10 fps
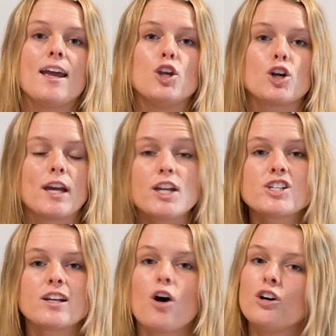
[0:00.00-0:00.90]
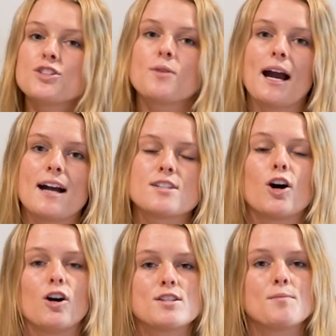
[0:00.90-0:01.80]
your kitchen also has
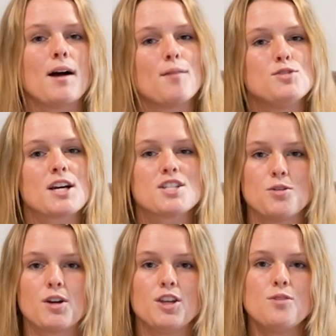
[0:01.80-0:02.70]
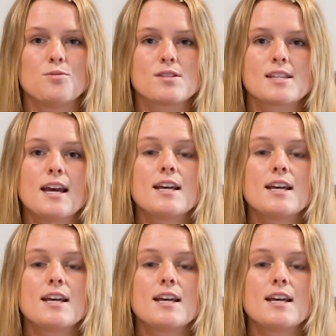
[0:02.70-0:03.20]
awesome objects you can use.